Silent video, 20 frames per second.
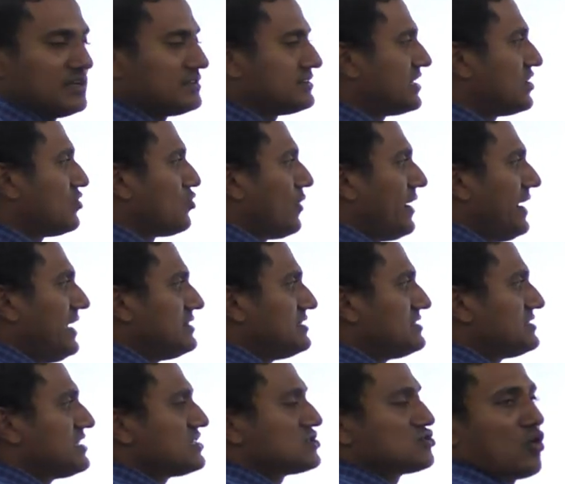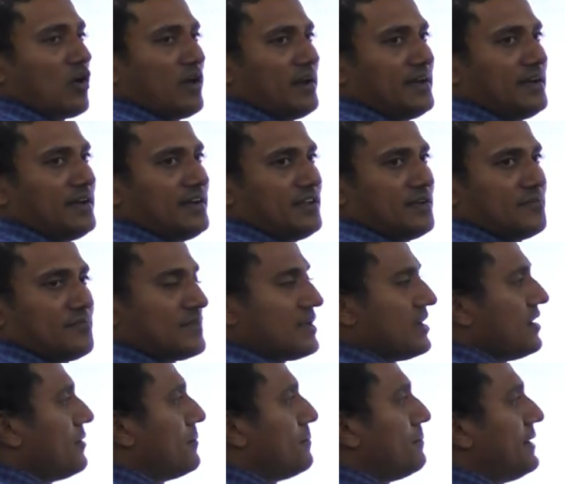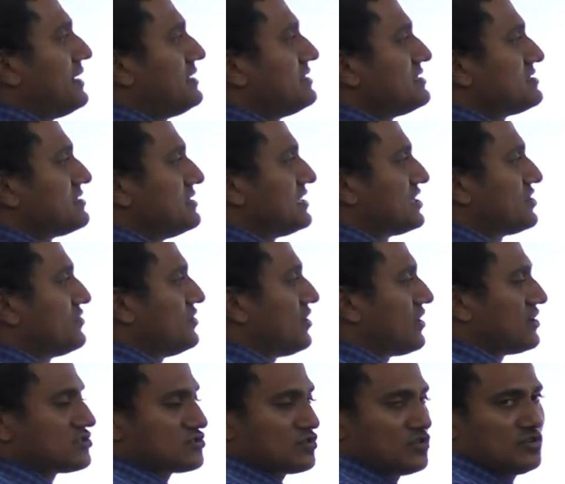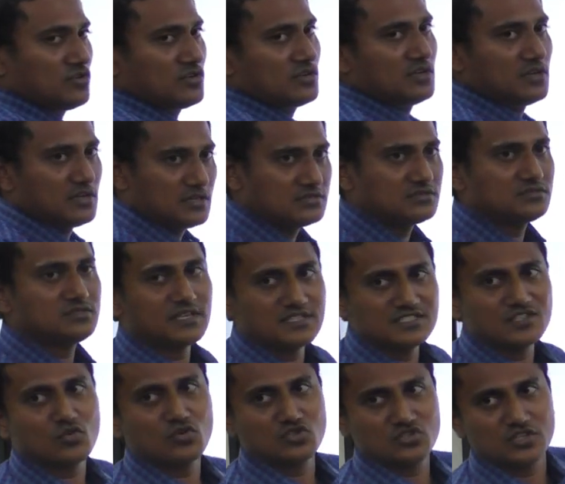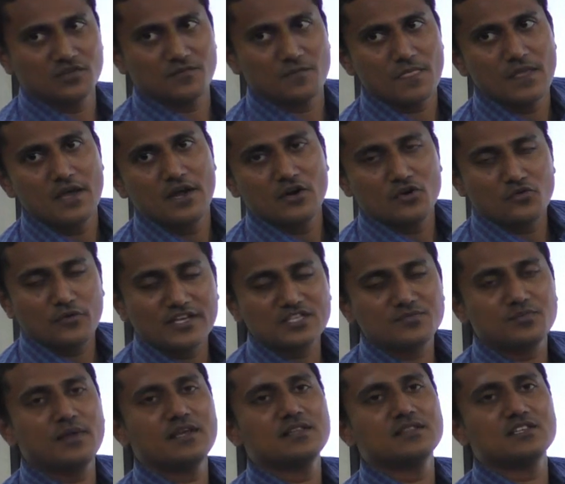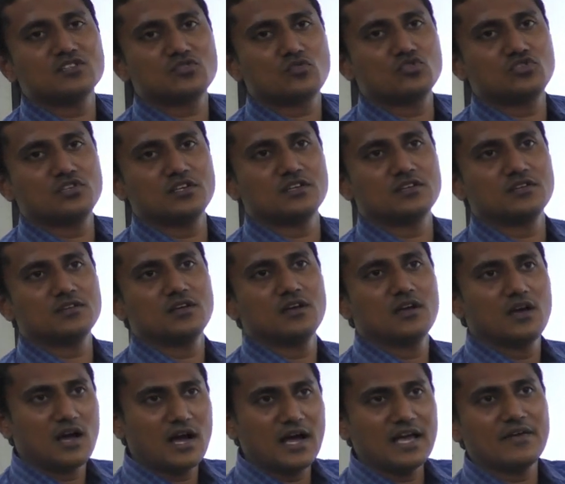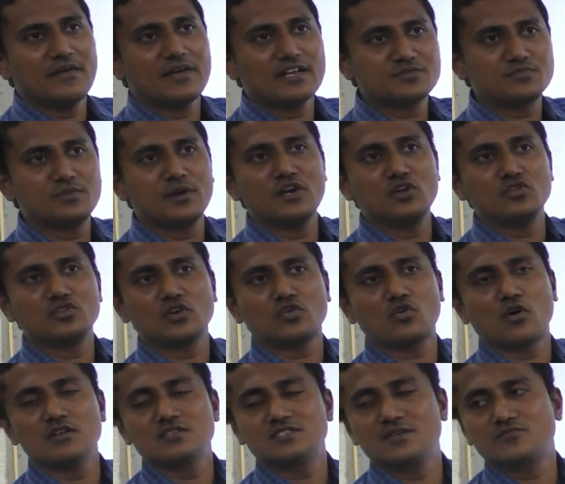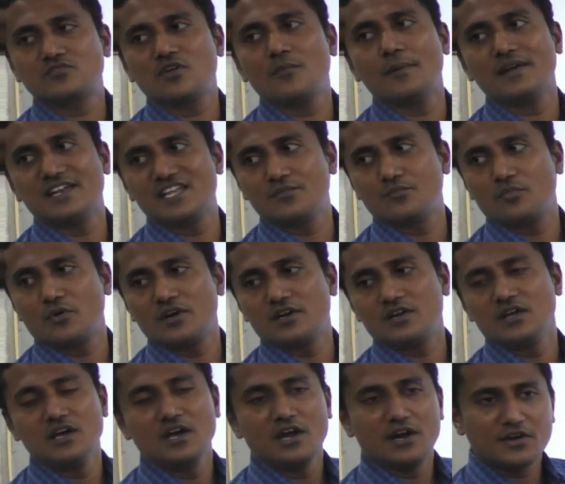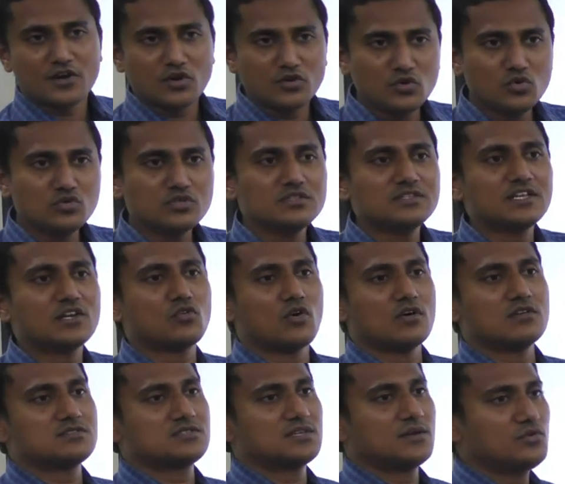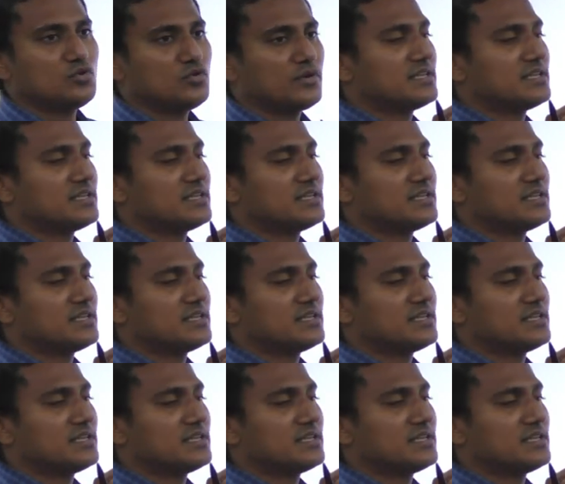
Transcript: Then why this is solid but this is liquid? Understood? That is the question. To explain this question, I have explained you the concept of melting point. Now using that concept, you